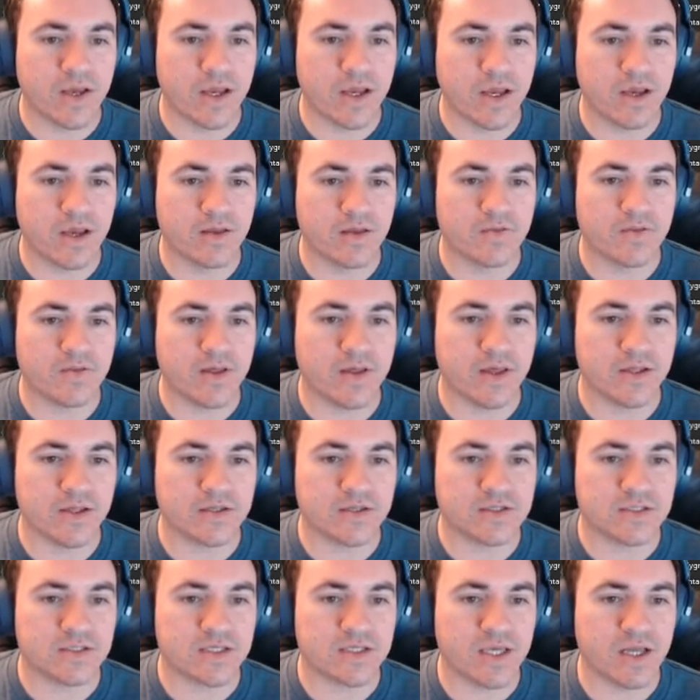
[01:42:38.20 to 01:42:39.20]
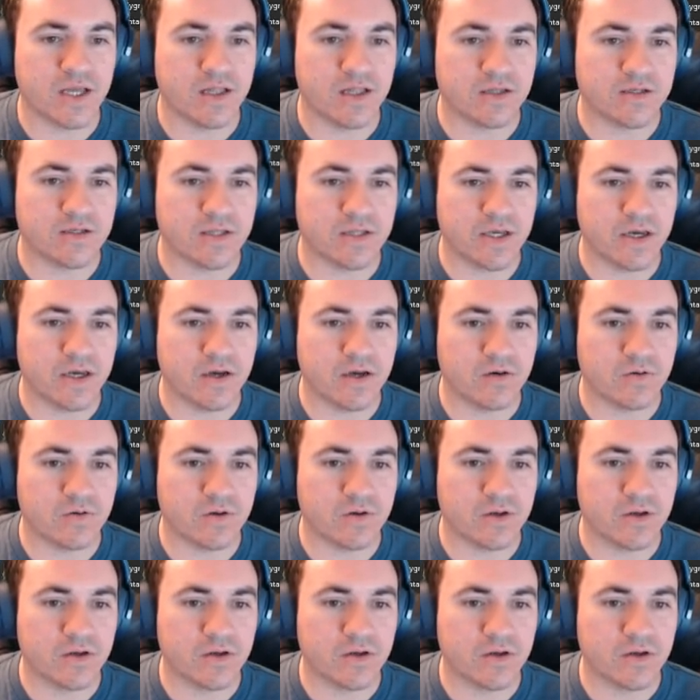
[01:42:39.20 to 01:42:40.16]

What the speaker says: And then scale it down.